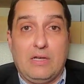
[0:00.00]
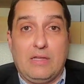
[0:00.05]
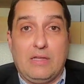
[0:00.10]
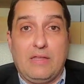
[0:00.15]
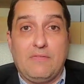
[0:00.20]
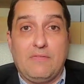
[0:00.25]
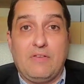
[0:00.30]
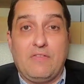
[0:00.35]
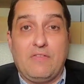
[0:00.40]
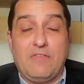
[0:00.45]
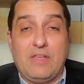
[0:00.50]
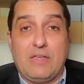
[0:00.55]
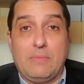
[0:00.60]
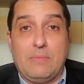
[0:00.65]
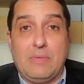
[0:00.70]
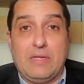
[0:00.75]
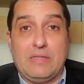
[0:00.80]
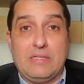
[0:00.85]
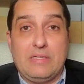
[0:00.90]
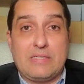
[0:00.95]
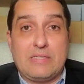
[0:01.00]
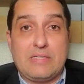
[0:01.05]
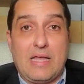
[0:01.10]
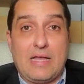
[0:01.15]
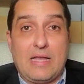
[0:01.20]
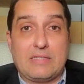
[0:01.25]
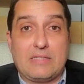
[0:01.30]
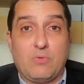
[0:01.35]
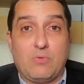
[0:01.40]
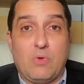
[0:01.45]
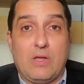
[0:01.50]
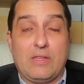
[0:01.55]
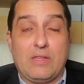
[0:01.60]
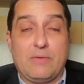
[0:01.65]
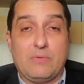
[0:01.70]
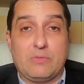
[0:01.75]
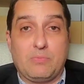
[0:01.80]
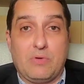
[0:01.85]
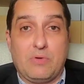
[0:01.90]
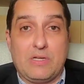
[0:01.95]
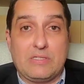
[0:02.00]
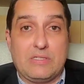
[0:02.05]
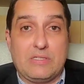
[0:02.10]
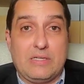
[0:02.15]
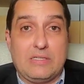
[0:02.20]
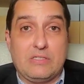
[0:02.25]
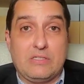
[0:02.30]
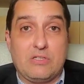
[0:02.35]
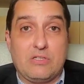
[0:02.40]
even if he committed these acts while he was president.